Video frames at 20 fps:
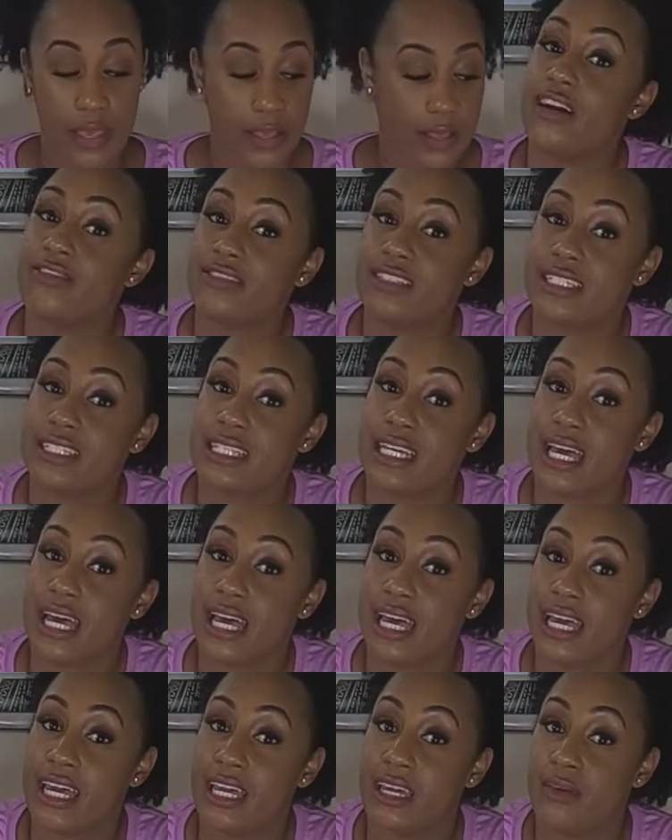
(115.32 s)

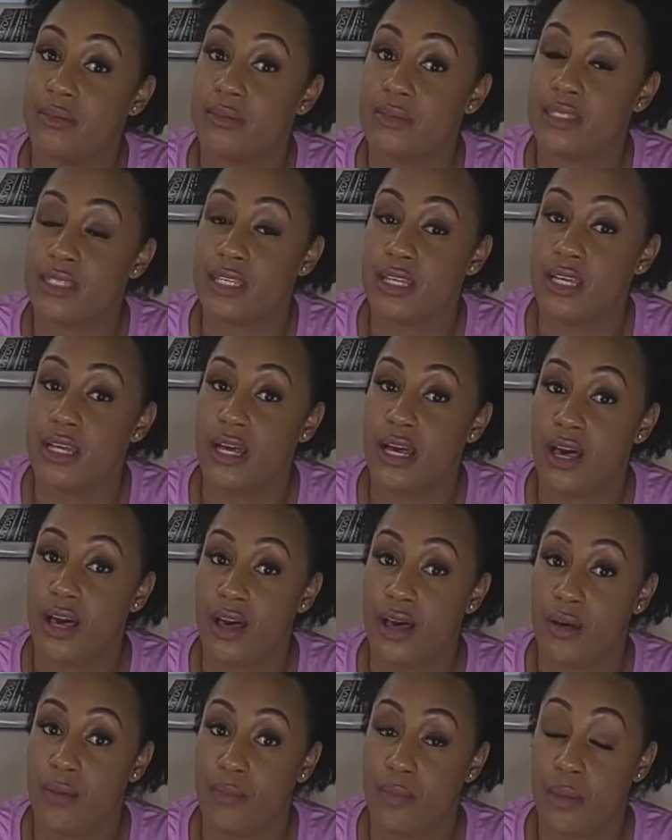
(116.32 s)
Oftentimes,
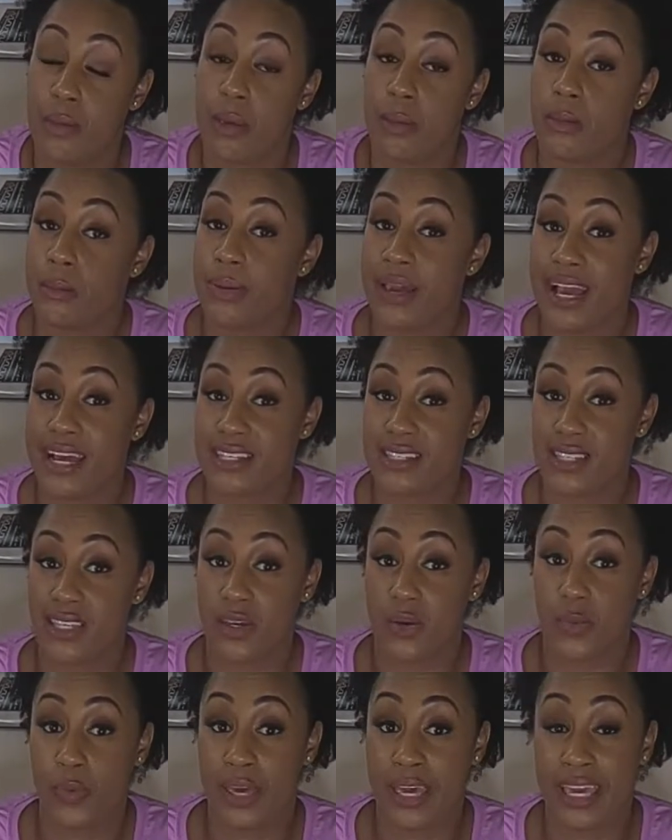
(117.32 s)
the baby
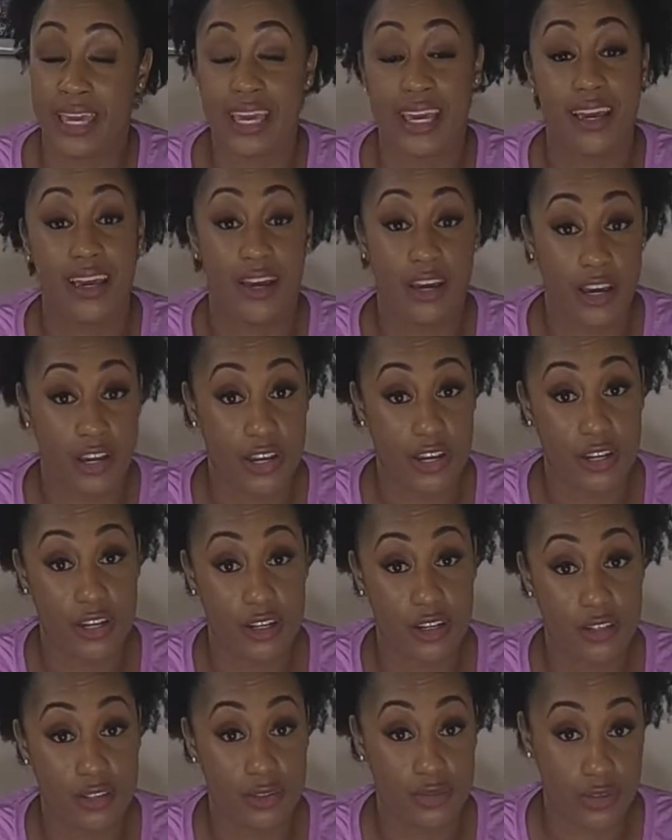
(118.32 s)
passing away
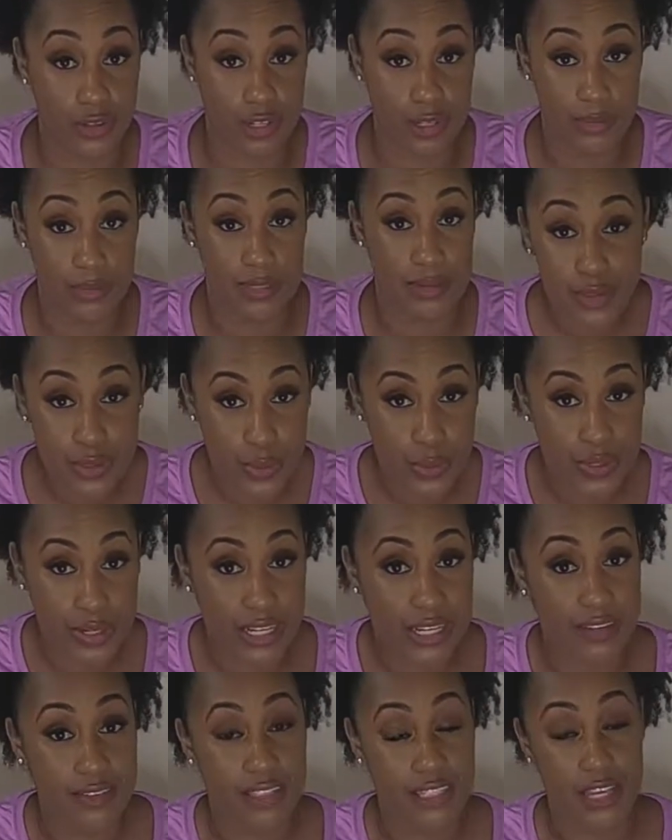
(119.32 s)
occurs from some sort
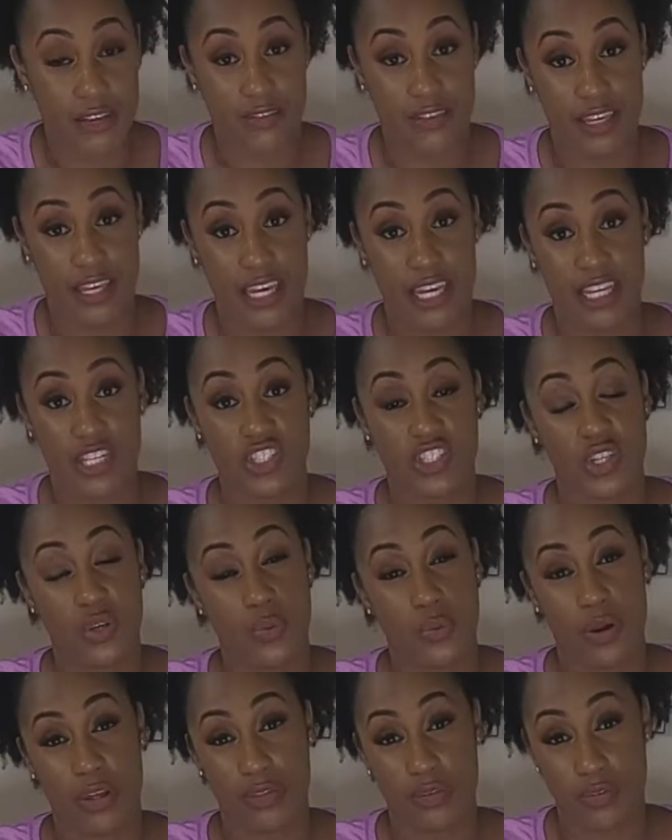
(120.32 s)
of
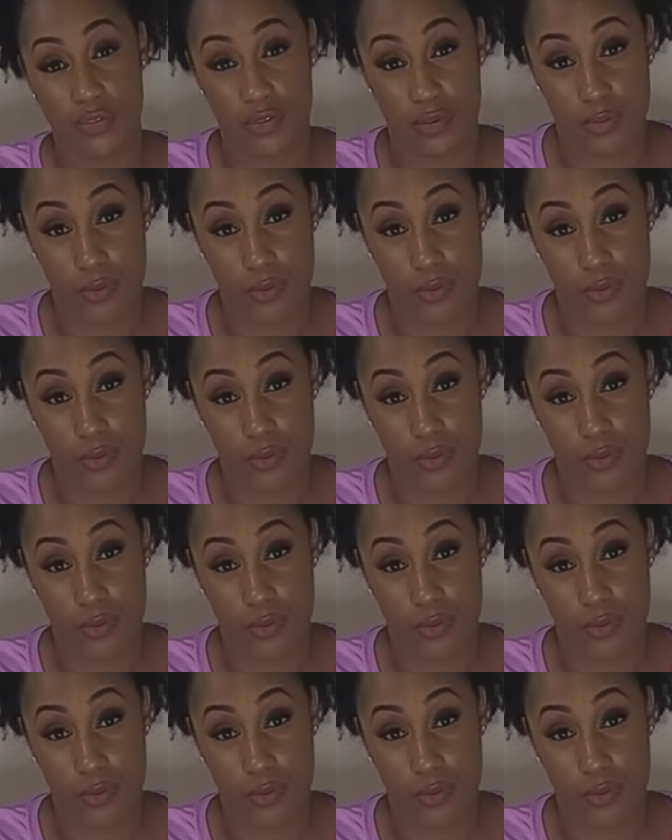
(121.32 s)
suffocation, whether it's